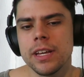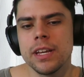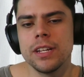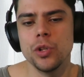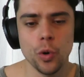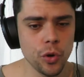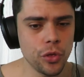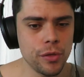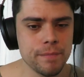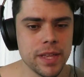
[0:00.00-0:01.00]

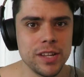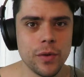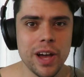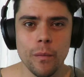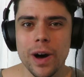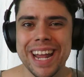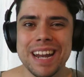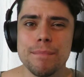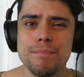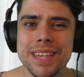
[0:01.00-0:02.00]
North in round one had
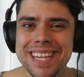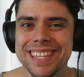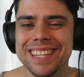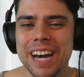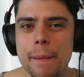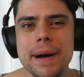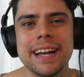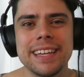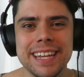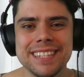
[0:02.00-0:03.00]
a big
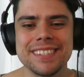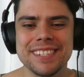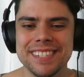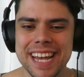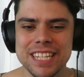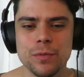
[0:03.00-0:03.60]
comeback against the Saints.